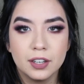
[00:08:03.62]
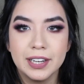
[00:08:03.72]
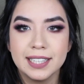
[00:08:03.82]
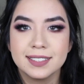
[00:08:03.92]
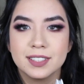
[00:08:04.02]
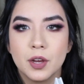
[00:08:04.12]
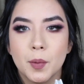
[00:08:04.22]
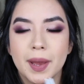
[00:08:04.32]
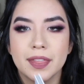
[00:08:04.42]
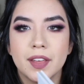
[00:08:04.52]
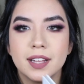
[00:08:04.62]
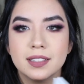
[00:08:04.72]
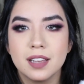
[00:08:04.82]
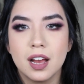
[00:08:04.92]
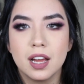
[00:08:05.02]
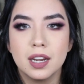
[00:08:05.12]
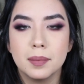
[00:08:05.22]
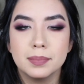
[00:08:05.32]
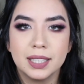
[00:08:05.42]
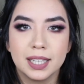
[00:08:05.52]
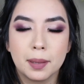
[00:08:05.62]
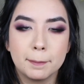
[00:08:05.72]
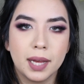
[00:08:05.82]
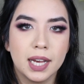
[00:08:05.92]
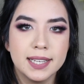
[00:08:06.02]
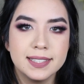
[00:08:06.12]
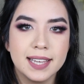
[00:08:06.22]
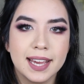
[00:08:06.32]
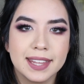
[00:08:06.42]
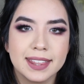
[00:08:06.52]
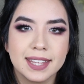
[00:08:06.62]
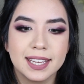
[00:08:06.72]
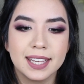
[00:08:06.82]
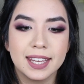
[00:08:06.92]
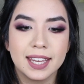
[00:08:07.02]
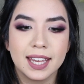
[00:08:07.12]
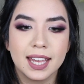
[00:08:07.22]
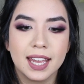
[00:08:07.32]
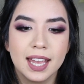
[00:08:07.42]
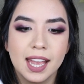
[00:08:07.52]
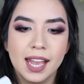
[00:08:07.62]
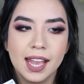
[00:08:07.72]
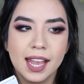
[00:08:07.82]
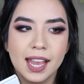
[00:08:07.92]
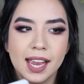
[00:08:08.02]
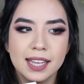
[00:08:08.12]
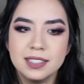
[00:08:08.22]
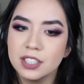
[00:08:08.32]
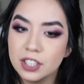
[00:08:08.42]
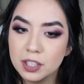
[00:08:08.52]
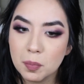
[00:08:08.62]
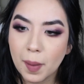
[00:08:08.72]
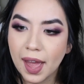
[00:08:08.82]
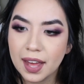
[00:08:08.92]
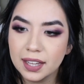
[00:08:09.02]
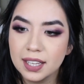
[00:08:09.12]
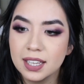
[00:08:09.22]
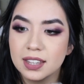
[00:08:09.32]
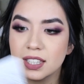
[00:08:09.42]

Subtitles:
Alright, so my thoughts on Bling Boss. I think it's a good palette.